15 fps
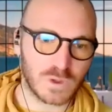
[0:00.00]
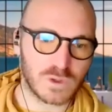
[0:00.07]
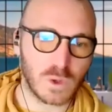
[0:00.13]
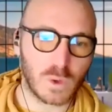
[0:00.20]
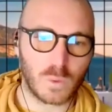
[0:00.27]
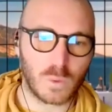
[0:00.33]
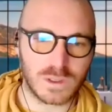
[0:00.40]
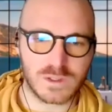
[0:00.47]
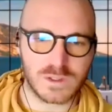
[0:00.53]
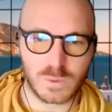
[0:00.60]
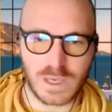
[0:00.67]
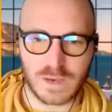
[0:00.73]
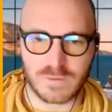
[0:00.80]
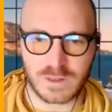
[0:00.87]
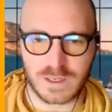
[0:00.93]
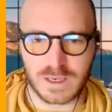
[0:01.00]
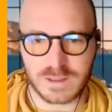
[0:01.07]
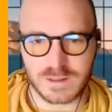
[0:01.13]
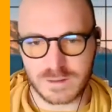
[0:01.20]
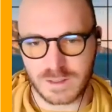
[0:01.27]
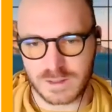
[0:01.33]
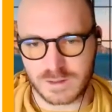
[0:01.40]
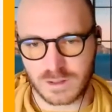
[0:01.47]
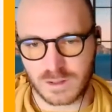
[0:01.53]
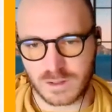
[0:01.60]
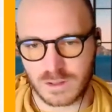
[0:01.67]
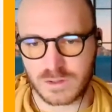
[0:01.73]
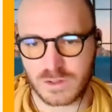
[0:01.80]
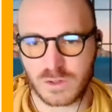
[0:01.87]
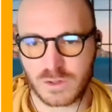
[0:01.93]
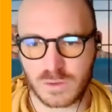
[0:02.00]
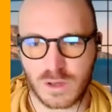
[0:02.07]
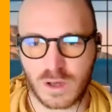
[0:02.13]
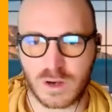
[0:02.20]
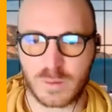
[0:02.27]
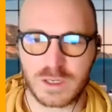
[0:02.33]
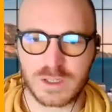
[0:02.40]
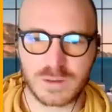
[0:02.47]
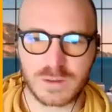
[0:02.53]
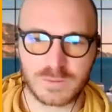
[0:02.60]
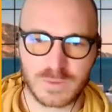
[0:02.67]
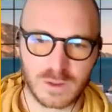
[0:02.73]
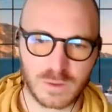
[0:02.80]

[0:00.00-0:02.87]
So once we have the guest, it's going to continue with the automation.